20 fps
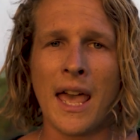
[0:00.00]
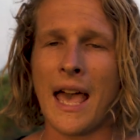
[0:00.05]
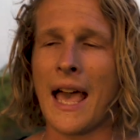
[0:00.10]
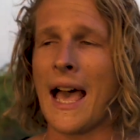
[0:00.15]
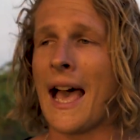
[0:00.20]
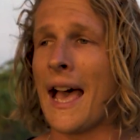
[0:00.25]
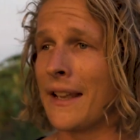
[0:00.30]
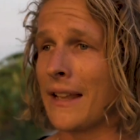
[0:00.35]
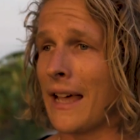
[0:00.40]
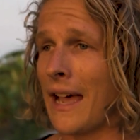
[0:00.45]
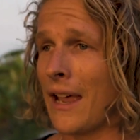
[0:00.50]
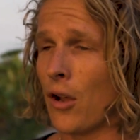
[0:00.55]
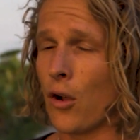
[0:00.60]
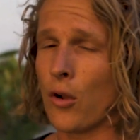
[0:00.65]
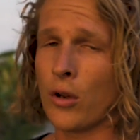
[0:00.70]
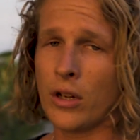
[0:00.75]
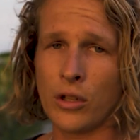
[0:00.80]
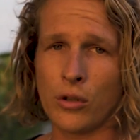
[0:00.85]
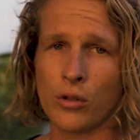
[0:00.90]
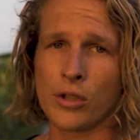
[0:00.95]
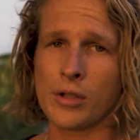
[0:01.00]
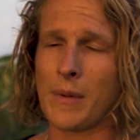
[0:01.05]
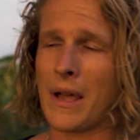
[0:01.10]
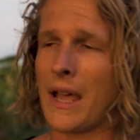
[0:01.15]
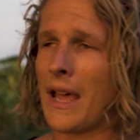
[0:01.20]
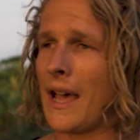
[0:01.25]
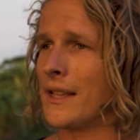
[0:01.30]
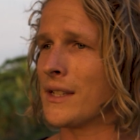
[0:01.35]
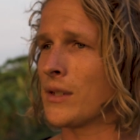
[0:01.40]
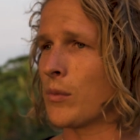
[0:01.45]
and I only used my
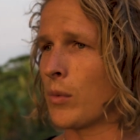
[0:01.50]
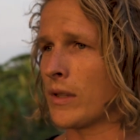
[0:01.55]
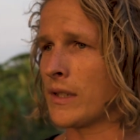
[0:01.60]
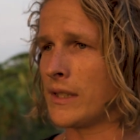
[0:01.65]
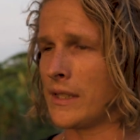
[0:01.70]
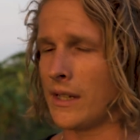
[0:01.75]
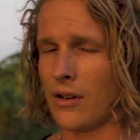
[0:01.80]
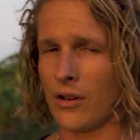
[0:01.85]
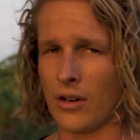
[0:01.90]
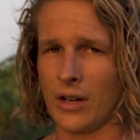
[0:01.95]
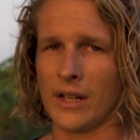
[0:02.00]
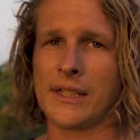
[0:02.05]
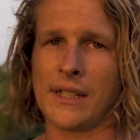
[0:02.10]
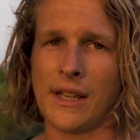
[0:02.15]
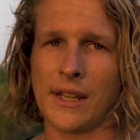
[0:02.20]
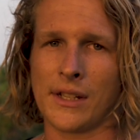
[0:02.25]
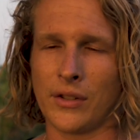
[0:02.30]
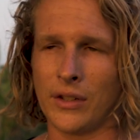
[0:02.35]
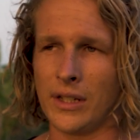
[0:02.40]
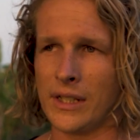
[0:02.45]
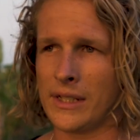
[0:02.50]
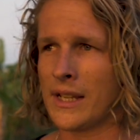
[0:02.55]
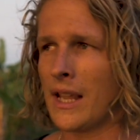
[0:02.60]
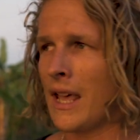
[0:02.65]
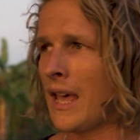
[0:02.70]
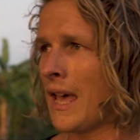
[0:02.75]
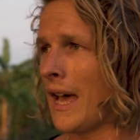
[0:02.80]
hands with zero accessories,